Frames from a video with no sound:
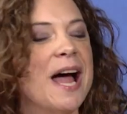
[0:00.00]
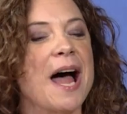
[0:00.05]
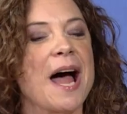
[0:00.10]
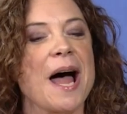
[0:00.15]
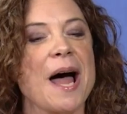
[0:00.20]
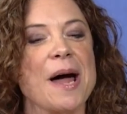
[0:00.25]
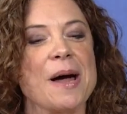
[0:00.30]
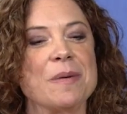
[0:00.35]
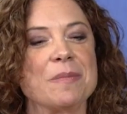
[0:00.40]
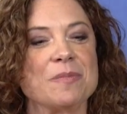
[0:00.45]

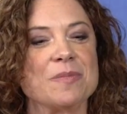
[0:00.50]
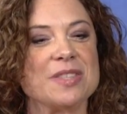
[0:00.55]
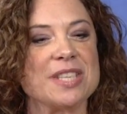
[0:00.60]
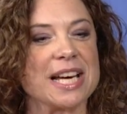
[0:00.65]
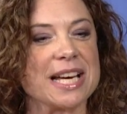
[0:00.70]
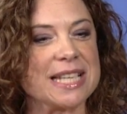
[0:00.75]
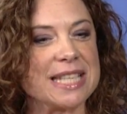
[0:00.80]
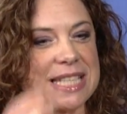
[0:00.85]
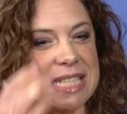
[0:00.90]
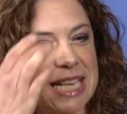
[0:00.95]

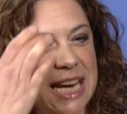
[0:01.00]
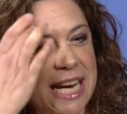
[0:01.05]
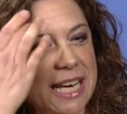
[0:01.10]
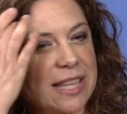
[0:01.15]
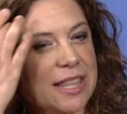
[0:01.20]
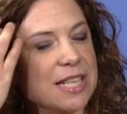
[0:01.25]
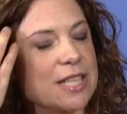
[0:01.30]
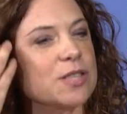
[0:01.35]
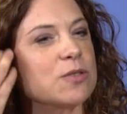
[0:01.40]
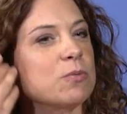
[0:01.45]
does
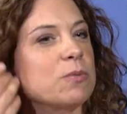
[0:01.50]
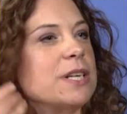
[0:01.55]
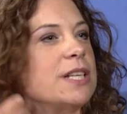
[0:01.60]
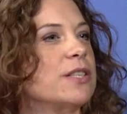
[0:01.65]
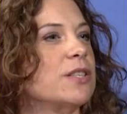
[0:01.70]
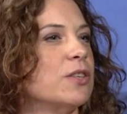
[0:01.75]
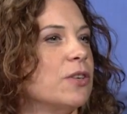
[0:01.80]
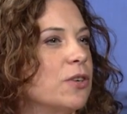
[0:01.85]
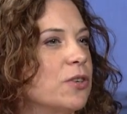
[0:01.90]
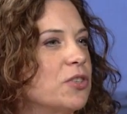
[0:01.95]
take this
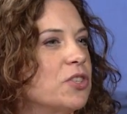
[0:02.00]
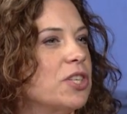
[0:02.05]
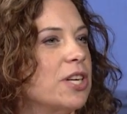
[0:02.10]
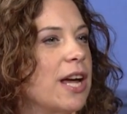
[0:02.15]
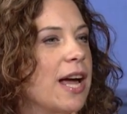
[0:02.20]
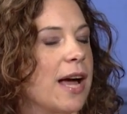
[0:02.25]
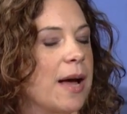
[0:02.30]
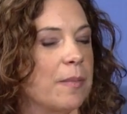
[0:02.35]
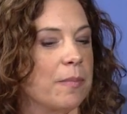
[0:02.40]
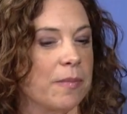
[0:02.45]
research,
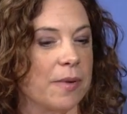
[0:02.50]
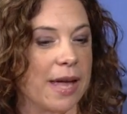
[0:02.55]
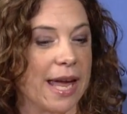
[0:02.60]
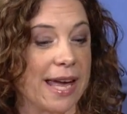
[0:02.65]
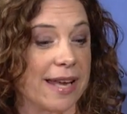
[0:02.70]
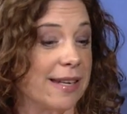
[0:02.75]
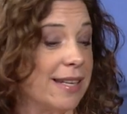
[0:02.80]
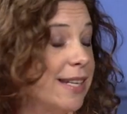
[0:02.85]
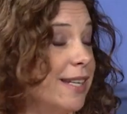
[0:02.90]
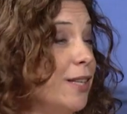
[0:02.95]
and
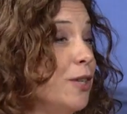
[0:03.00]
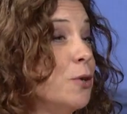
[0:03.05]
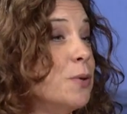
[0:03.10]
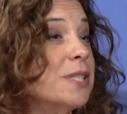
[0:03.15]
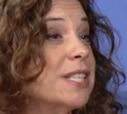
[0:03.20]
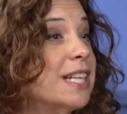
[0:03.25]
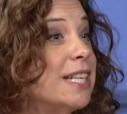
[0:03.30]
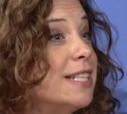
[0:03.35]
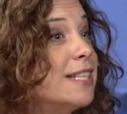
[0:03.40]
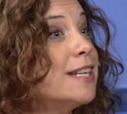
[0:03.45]

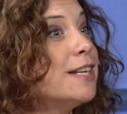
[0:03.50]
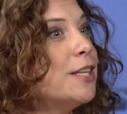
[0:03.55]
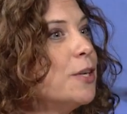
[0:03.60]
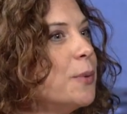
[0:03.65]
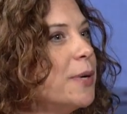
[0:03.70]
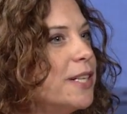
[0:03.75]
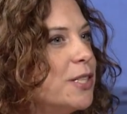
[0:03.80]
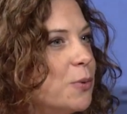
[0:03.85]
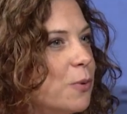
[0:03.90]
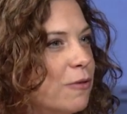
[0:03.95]
it's
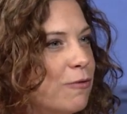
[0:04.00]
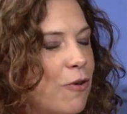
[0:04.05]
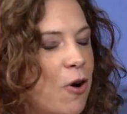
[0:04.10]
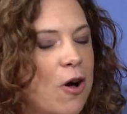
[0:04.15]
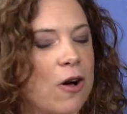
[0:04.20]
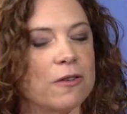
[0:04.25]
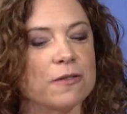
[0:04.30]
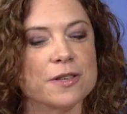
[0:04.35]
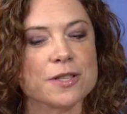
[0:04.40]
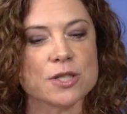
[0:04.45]
continuing to
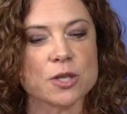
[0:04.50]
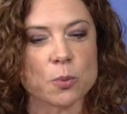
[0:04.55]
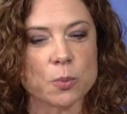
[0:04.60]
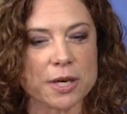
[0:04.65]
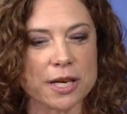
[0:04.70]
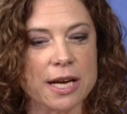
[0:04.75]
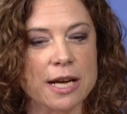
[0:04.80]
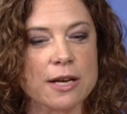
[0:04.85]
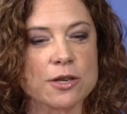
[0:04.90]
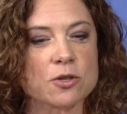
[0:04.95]
evolve, and so
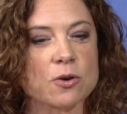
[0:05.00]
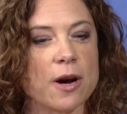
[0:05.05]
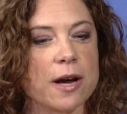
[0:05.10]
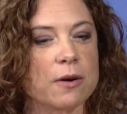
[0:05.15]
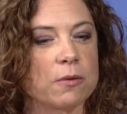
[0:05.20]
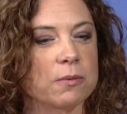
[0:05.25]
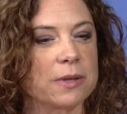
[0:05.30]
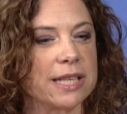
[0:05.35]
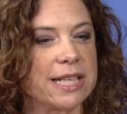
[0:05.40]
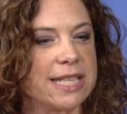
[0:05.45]
we try
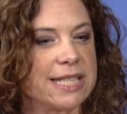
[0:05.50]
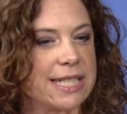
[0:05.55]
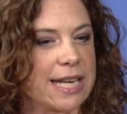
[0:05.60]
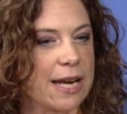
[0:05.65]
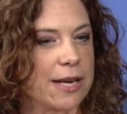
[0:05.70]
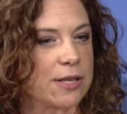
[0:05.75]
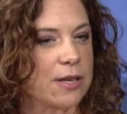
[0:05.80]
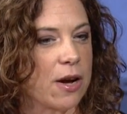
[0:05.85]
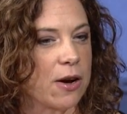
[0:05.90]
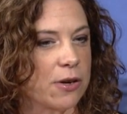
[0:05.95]
to really
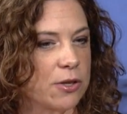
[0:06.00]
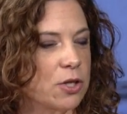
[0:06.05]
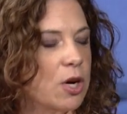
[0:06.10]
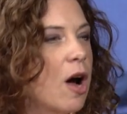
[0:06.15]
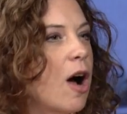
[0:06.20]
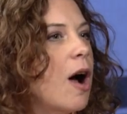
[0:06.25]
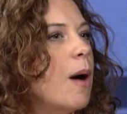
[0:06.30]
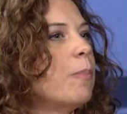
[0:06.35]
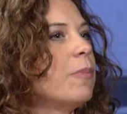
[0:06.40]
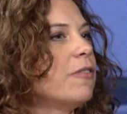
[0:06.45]
stay on
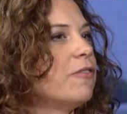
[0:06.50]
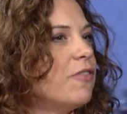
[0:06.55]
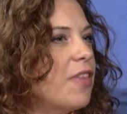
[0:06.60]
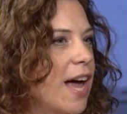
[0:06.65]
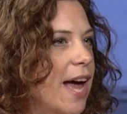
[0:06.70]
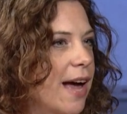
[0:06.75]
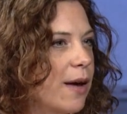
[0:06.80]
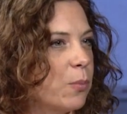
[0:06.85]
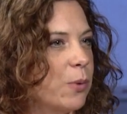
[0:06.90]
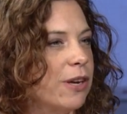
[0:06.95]
top of
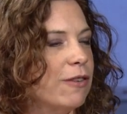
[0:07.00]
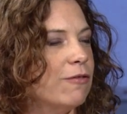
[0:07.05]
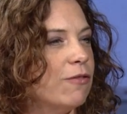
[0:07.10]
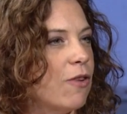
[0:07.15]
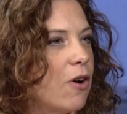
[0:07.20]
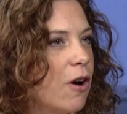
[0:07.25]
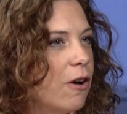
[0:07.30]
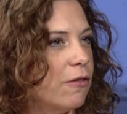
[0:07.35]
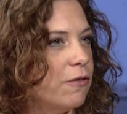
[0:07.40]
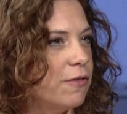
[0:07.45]
that. We
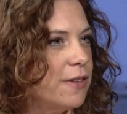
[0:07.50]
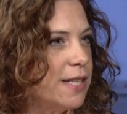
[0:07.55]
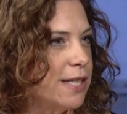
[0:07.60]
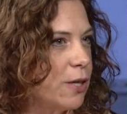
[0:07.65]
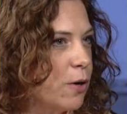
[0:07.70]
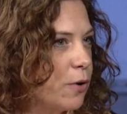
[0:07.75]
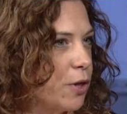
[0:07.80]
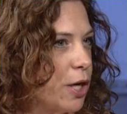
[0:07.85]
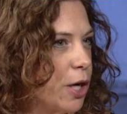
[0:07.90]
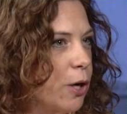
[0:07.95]
involve
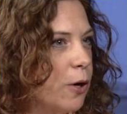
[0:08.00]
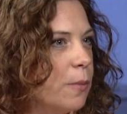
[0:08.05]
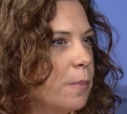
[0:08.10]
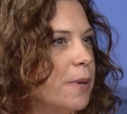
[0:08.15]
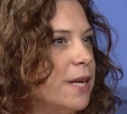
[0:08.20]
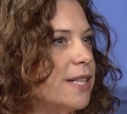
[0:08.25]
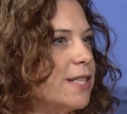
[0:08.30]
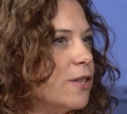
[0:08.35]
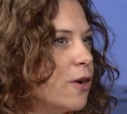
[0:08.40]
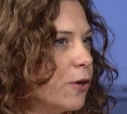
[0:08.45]

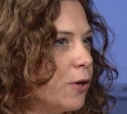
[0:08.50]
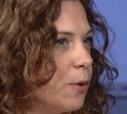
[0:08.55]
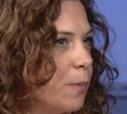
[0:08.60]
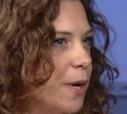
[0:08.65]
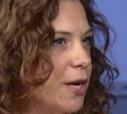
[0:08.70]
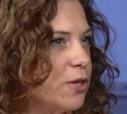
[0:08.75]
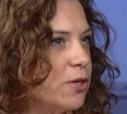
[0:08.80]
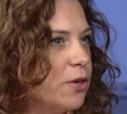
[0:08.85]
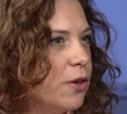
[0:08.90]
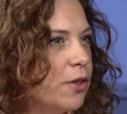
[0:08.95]
physiotherapists,
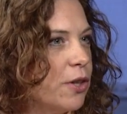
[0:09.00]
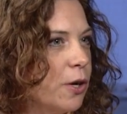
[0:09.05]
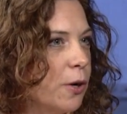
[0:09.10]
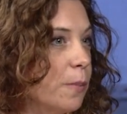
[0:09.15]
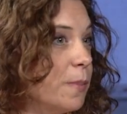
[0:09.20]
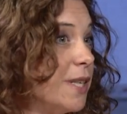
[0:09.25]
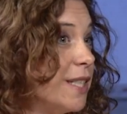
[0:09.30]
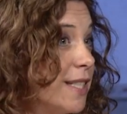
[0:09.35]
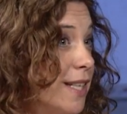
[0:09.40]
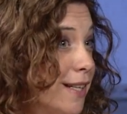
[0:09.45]
occupational
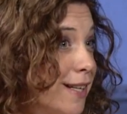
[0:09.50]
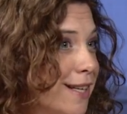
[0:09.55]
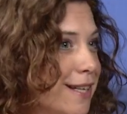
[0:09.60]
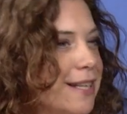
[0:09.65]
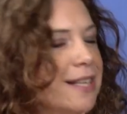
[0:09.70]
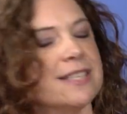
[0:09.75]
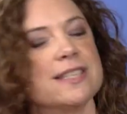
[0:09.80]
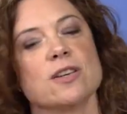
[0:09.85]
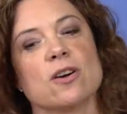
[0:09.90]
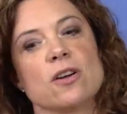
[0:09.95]
therapists, and
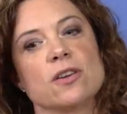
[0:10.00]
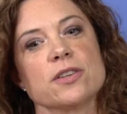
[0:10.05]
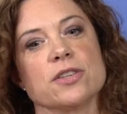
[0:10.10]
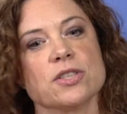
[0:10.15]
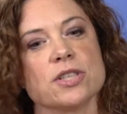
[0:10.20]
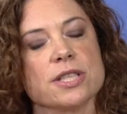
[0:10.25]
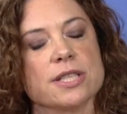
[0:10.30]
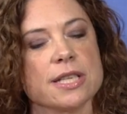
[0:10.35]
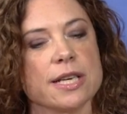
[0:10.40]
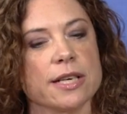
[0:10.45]

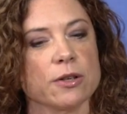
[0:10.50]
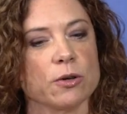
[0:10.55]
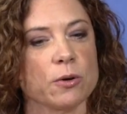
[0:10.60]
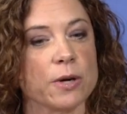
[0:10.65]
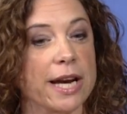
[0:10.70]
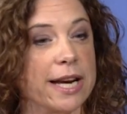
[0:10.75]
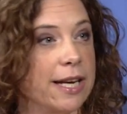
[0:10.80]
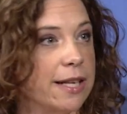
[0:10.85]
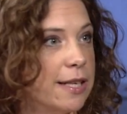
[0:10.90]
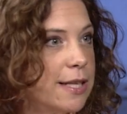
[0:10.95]
kinesiologists in
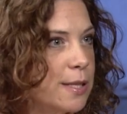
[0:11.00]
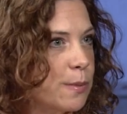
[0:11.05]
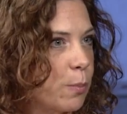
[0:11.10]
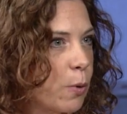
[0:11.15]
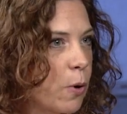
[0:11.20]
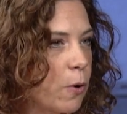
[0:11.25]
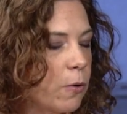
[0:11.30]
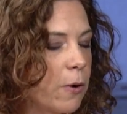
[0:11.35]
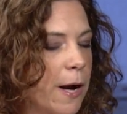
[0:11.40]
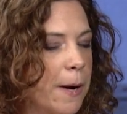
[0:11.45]
creating this
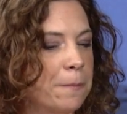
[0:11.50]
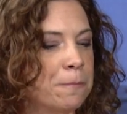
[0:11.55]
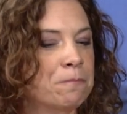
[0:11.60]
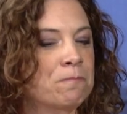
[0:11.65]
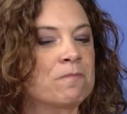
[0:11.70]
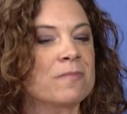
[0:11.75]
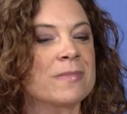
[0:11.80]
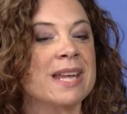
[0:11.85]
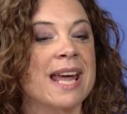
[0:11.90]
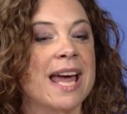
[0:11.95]
program,
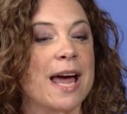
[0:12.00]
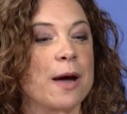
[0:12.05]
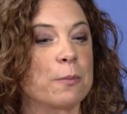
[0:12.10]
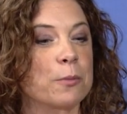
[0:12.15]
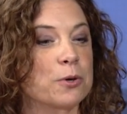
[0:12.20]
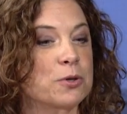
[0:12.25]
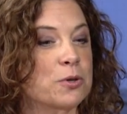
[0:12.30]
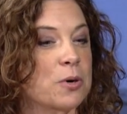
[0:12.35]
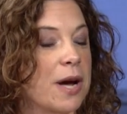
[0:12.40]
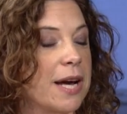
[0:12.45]
and
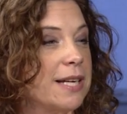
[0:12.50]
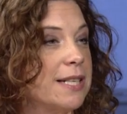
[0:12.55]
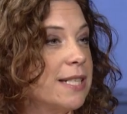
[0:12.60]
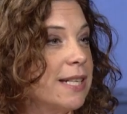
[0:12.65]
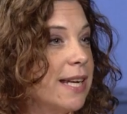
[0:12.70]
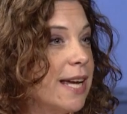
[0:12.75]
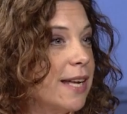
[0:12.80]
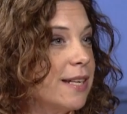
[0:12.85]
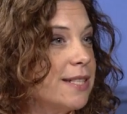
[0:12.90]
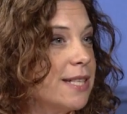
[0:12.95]
we're trying to
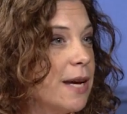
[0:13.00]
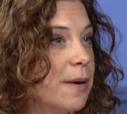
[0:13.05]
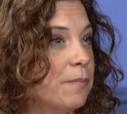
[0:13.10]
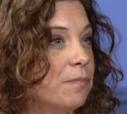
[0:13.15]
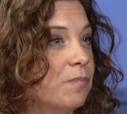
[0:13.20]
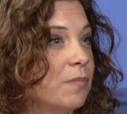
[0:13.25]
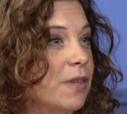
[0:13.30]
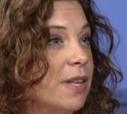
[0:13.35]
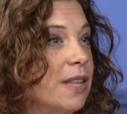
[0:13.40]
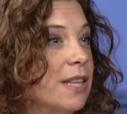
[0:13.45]
get
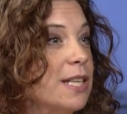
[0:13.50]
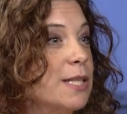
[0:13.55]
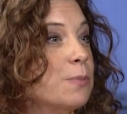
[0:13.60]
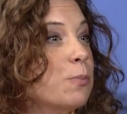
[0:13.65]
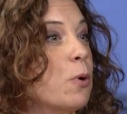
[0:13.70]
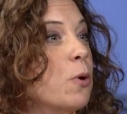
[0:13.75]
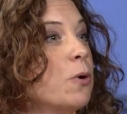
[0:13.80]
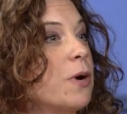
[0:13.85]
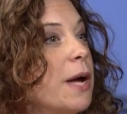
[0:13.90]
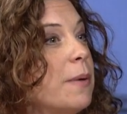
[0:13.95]
this
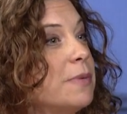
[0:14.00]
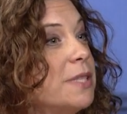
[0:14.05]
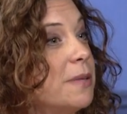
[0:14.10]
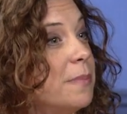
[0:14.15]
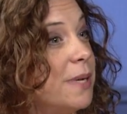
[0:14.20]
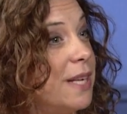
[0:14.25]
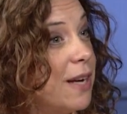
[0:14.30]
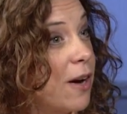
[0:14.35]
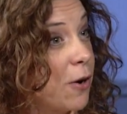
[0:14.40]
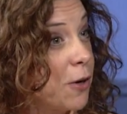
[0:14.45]
program to
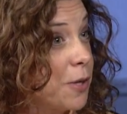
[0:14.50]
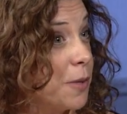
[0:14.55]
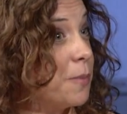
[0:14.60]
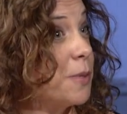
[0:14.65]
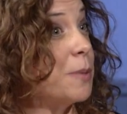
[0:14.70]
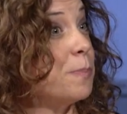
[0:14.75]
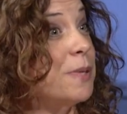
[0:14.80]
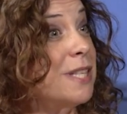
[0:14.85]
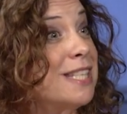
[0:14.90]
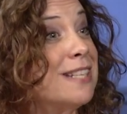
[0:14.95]
be our
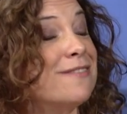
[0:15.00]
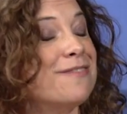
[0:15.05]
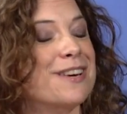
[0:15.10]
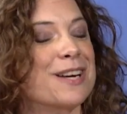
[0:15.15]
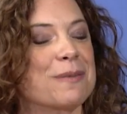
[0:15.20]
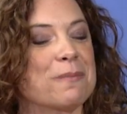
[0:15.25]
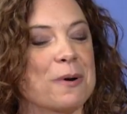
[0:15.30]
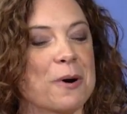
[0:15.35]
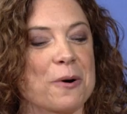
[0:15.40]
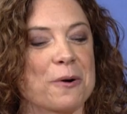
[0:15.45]

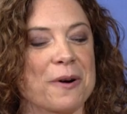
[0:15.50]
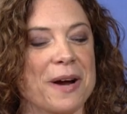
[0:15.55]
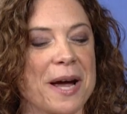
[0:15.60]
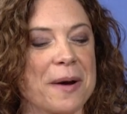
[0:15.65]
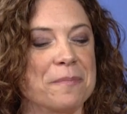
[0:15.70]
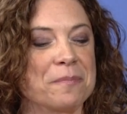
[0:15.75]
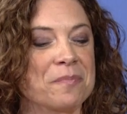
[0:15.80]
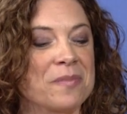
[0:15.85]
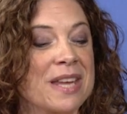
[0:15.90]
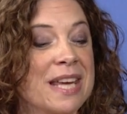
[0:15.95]
specific
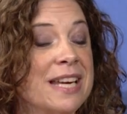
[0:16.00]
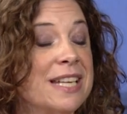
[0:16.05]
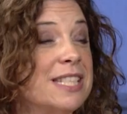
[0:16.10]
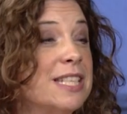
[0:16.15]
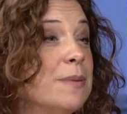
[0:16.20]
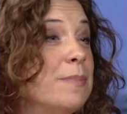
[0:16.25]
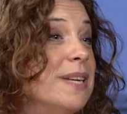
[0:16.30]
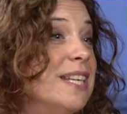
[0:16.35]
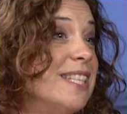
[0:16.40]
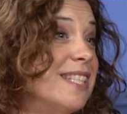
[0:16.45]
program
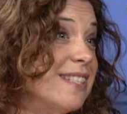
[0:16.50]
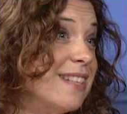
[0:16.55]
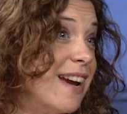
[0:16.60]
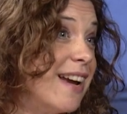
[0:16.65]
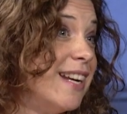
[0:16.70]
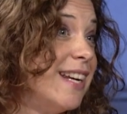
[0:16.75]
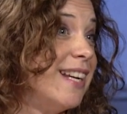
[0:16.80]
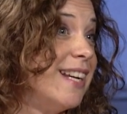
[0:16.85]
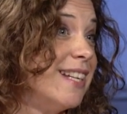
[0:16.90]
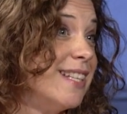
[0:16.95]
to be
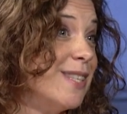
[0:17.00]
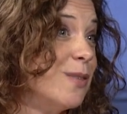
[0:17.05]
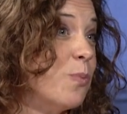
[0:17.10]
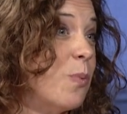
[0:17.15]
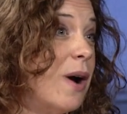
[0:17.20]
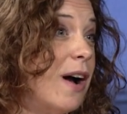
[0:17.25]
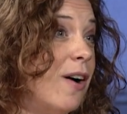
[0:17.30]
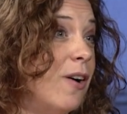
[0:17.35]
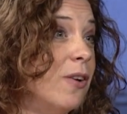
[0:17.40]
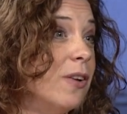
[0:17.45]
studied as
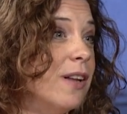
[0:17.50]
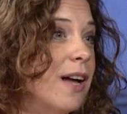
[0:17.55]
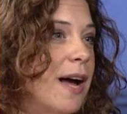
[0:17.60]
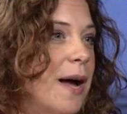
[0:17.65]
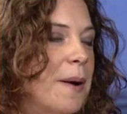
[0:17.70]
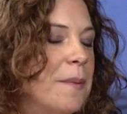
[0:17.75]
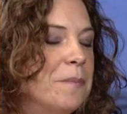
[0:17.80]
well.